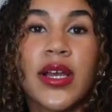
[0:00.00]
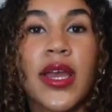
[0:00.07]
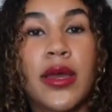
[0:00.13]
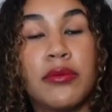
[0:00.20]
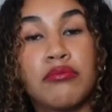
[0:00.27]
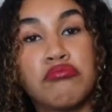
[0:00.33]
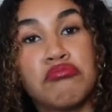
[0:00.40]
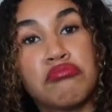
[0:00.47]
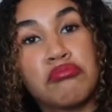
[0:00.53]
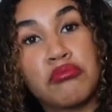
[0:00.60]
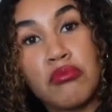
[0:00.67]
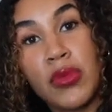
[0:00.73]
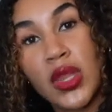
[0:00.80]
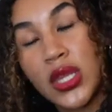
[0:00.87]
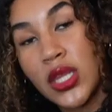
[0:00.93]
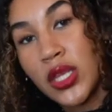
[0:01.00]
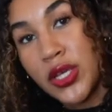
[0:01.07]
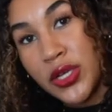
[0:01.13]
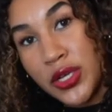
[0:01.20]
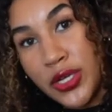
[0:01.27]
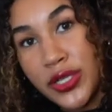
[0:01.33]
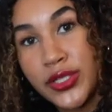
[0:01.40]
Again,
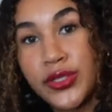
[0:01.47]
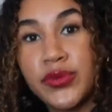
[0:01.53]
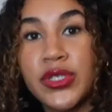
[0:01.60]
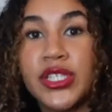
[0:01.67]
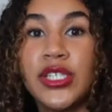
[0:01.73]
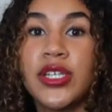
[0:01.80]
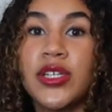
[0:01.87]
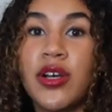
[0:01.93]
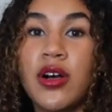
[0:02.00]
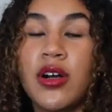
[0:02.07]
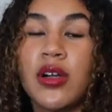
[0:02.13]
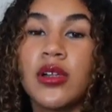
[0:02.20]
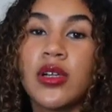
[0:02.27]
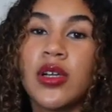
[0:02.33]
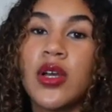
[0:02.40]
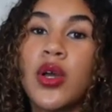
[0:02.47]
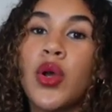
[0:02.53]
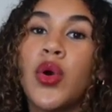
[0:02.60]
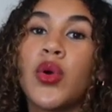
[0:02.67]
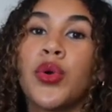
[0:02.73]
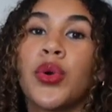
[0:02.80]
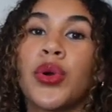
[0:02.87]
could do a Shein haul,
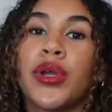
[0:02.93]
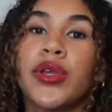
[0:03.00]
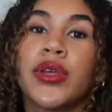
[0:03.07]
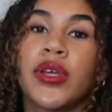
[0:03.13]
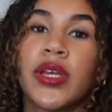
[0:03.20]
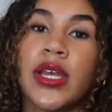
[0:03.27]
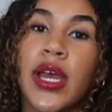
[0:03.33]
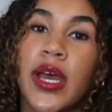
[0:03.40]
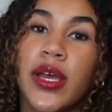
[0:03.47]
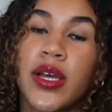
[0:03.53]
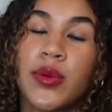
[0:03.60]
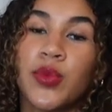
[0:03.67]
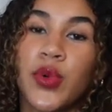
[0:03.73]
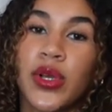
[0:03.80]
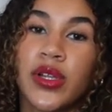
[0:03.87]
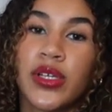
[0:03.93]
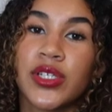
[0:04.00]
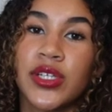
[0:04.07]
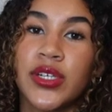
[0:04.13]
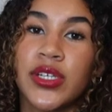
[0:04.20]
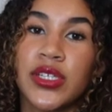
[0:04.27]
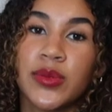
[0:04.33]
or you could get a more
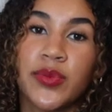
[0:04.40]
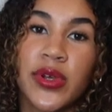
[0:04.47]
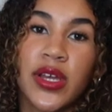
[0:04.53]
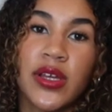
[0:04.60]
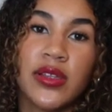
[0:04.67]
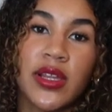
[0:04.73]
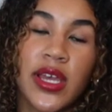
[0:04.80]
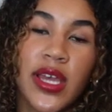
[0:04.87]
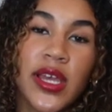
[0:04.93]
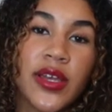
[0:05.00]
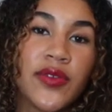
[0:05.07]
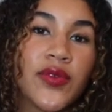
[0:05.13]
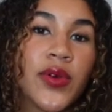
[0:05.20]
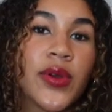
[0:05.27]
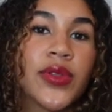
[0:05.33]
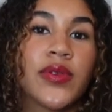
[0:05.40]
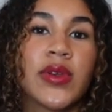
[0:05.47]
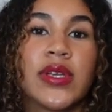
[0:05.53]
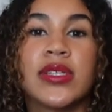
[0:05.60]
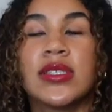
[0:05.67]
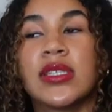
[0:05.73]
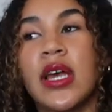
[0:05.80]
luxurious brand like
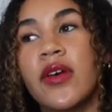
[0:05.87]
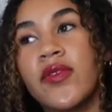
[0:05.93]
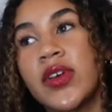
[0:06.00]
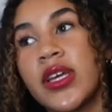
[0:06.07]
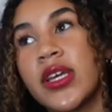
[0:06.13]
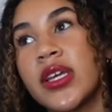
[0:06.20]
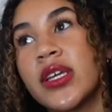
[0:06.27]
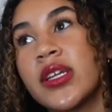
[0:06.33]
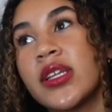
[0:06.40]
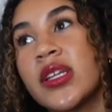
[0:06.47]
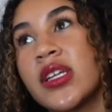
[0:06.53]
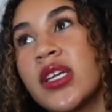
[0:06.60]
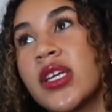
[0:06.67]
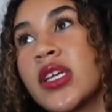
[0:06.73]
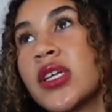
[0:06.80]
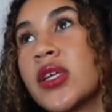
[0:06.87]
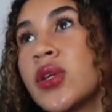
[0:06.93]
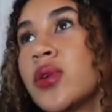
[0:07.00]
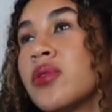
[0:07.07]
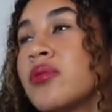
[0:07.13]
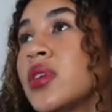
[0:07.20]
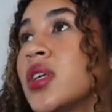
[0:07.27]
437.
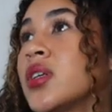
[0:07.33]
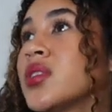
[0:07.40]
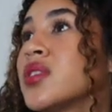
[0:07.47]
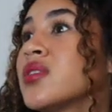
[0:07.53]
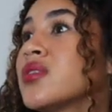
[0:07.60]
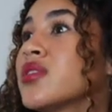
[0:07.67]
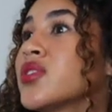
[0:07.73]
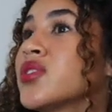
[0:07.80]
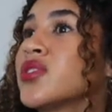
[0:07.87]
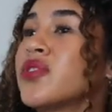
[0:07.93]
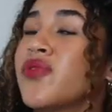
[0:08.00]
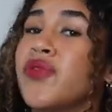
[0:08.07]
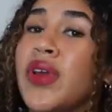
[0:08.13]
What else is luxury?